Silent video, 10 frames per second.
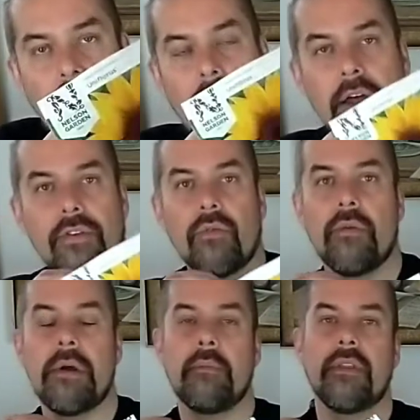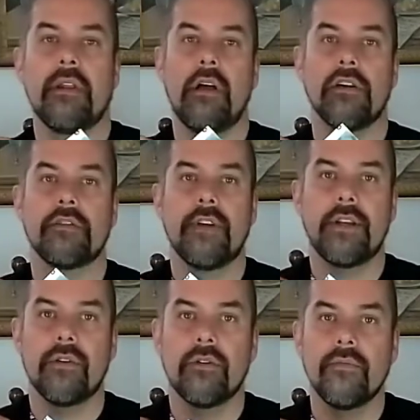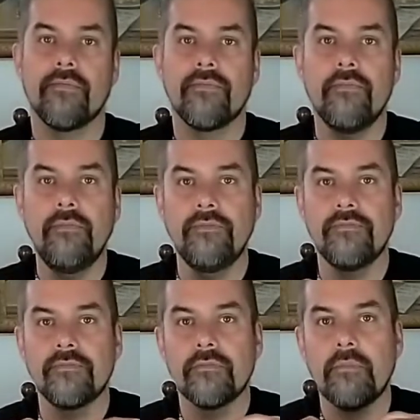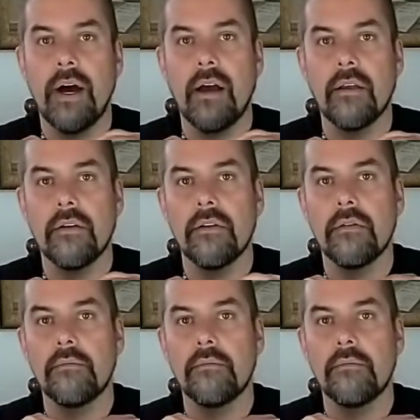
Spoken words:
As I remember the last video, my